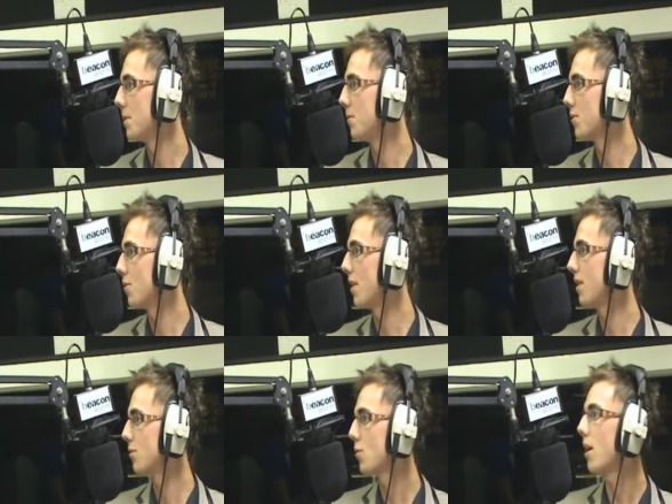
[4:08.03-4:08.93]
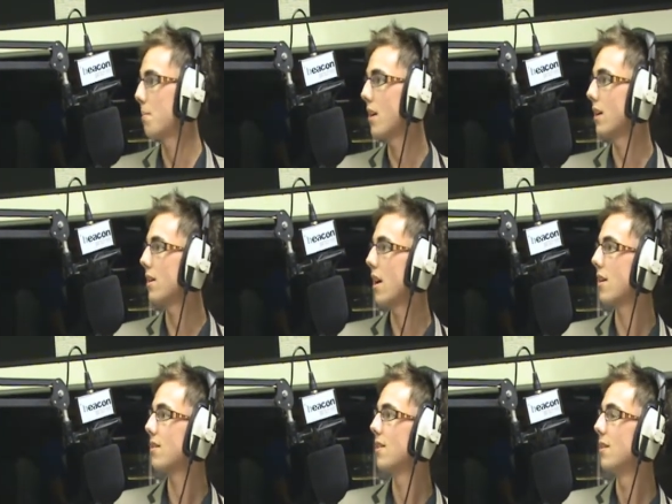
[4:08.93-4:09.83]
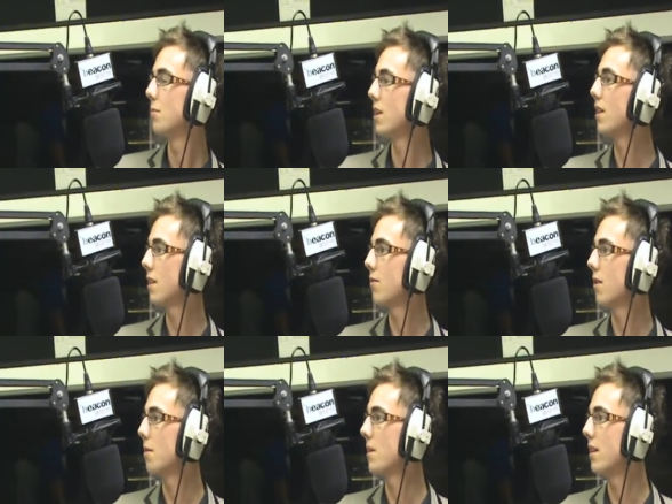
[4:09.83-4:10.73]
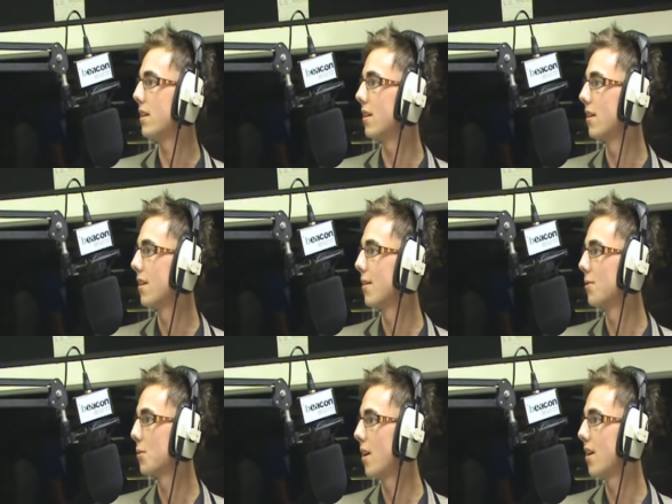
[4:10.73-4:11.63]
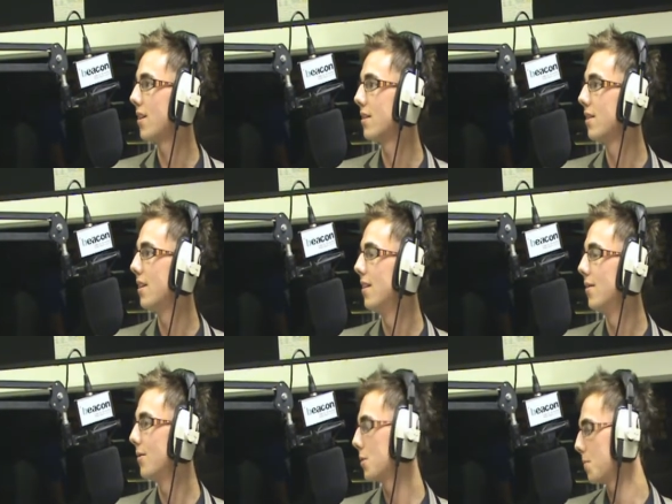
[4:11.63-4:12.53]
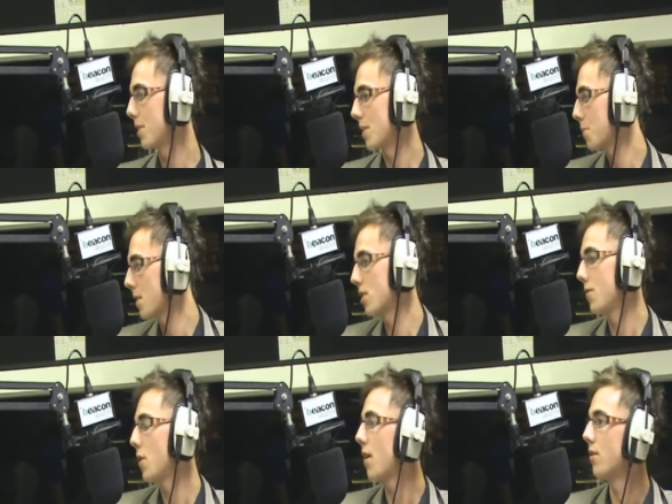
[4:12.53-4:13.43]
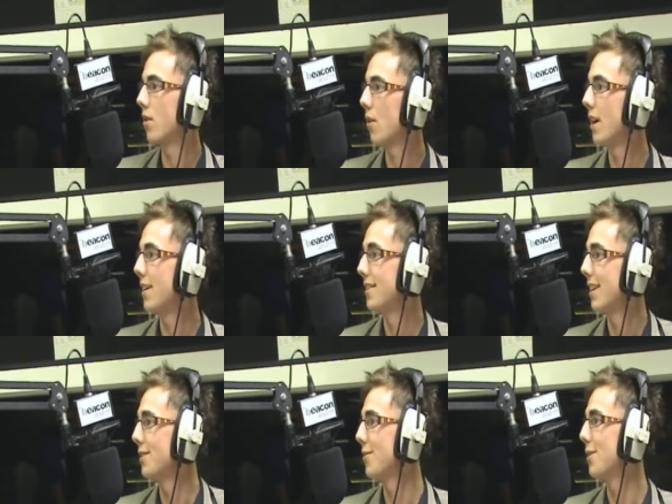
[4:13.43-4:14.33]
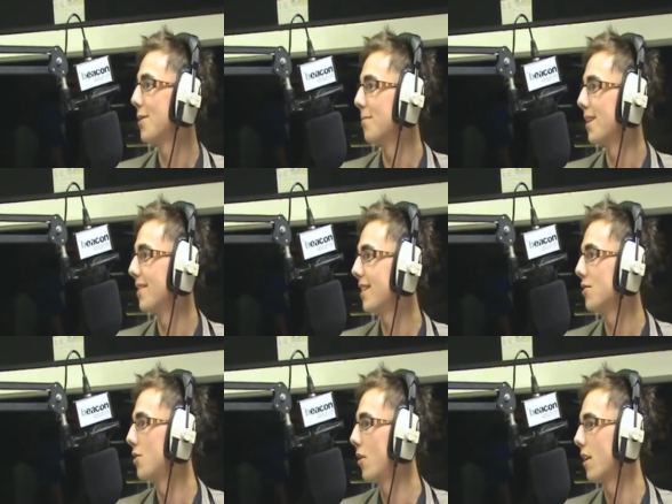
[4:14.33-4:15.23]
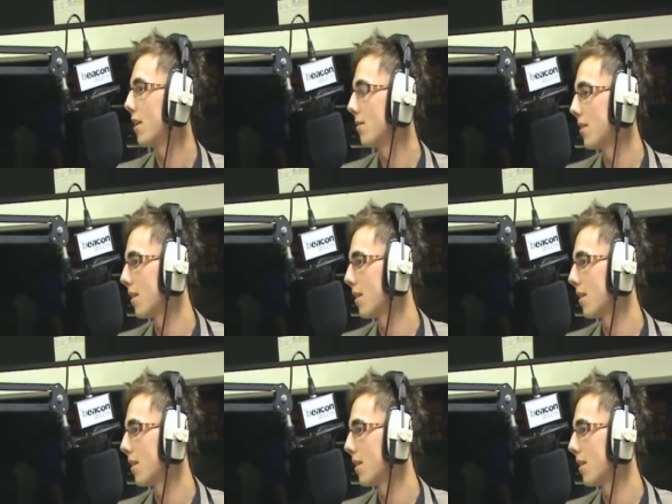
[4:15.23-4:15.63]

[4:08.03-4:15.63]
That's difficult, though. It was quite a panic, yes. Particularly for a comedian. It was quite hard, especially if you haven't got their sense of humour and they're just looking at you